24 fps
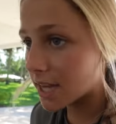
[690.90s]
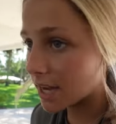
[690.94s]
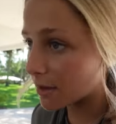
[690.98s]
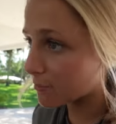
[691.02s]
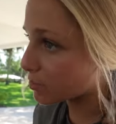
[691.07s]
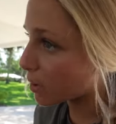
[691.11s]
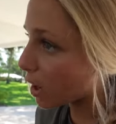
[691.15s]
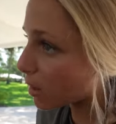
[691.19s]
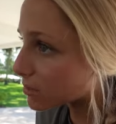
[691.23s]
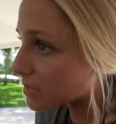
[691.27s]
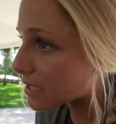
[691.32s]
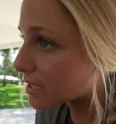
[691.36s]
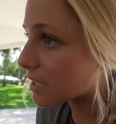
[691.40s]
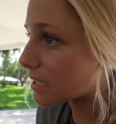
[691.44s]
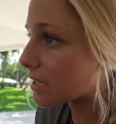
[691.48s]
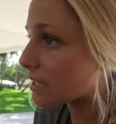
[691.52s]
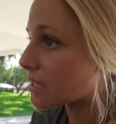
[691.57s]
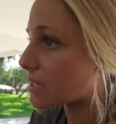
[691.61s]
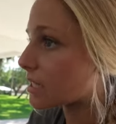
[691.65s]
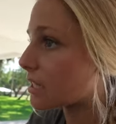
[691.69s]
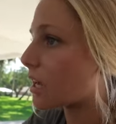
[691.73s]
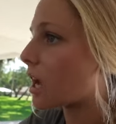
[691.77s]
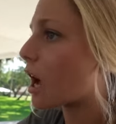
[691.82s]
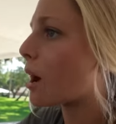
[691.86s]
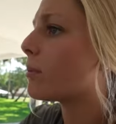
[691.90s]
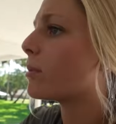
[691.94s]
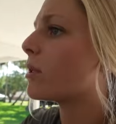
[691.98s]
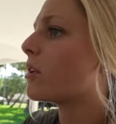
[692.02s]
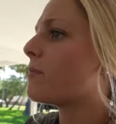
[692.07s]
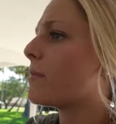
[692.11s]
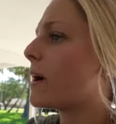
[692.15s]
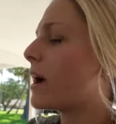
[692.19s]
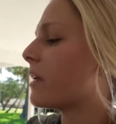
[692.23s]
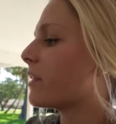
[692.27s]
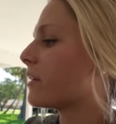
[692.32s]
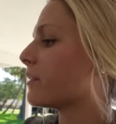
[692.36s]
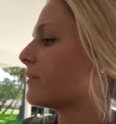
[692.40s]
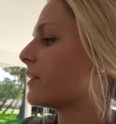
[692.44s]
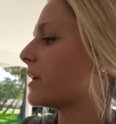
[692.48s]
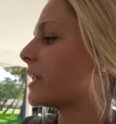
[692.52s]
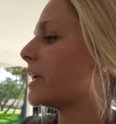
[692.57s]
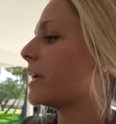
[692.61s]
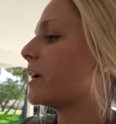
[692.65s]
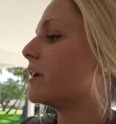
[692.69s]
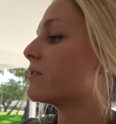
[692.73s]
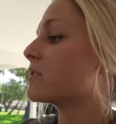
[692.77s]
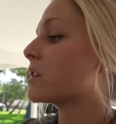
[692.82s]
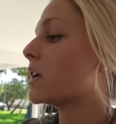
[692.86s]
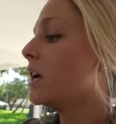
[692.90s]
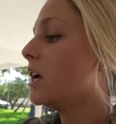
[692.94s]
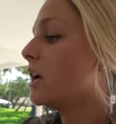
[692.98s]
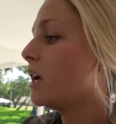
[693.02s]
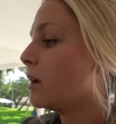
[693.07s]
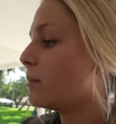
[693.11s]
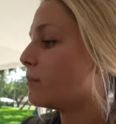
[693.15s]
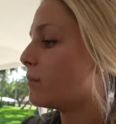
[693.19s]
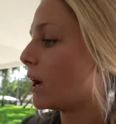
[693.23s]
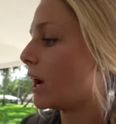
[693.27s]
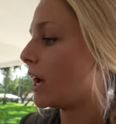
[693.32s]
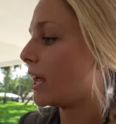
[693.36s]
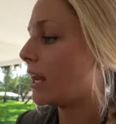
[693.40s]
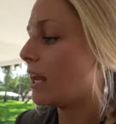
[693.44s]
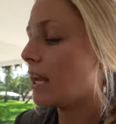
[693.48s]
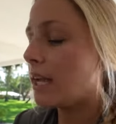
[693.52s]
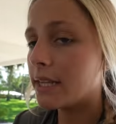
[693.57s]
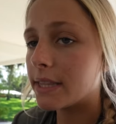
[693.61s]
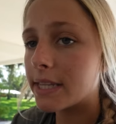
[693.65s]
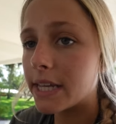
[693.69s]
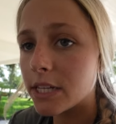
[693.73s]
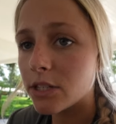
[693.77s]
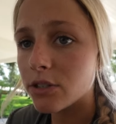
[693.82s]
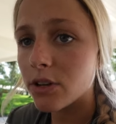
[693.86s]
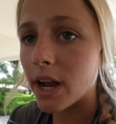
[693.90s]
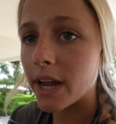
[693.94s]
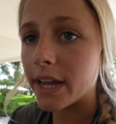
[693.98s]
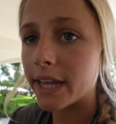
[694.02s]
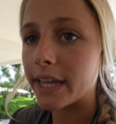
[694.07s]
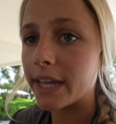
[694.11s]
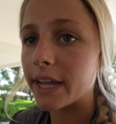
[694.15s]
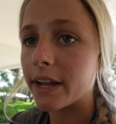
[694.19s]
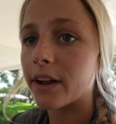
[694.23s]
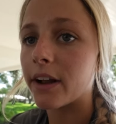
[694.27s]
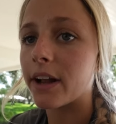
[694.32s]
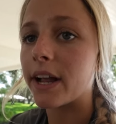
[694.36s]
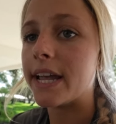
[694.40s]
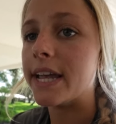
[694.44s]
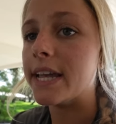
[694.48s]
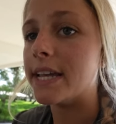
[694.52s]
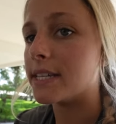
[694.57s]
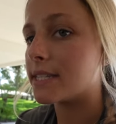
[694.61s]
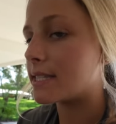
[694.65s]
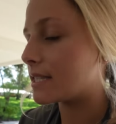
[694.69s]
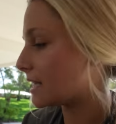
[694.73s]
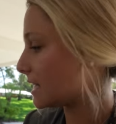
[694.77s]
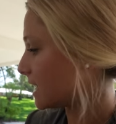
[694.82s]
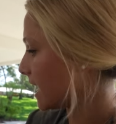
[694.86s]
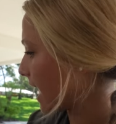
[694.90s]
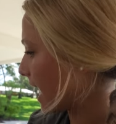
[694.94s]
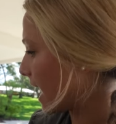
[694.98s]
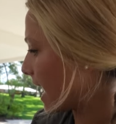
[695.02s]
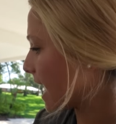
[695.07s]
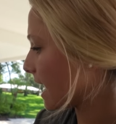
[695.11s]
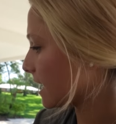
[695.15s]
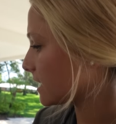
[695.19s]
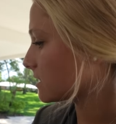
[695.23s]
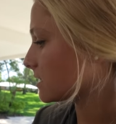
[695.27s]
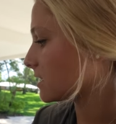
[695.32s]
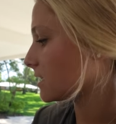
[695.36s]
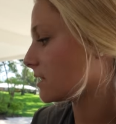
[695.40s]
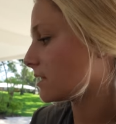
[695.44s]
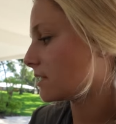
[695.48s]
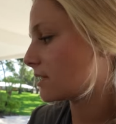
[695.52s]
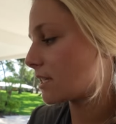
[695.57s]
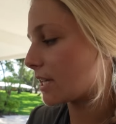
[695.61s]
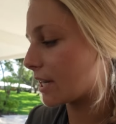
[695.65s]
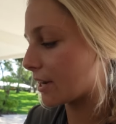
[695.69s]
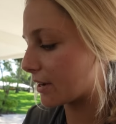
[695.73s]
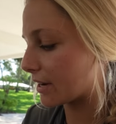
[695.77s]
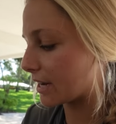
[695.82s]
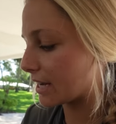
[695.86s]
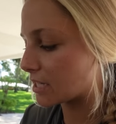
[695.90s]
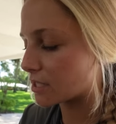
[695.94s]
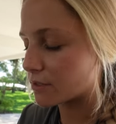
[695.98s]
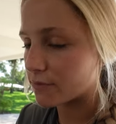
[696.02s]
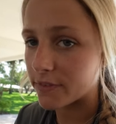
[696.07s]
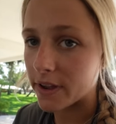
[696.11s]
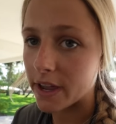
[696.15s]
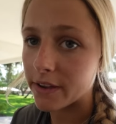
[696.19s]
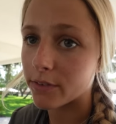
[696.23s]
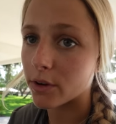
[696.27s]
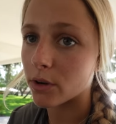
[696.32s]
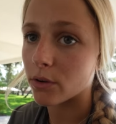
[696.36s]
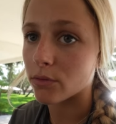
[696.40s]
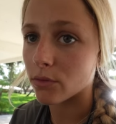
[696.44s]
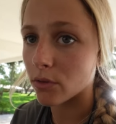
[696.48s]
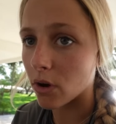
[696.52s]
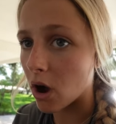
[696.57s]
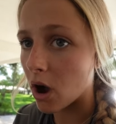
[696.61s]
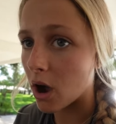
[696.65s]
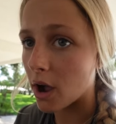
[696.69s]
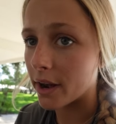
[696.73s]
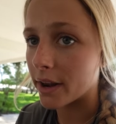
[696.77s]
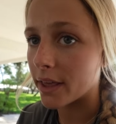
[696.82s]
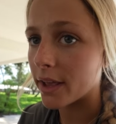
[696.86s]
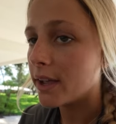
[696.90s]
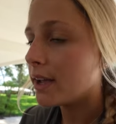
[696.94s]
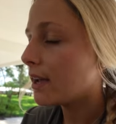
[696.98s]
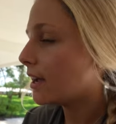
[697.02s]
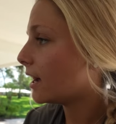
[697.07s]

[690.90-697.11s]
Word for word: have probably seen this in a couple of my other videos, but this right here is the Hex series favorite rod.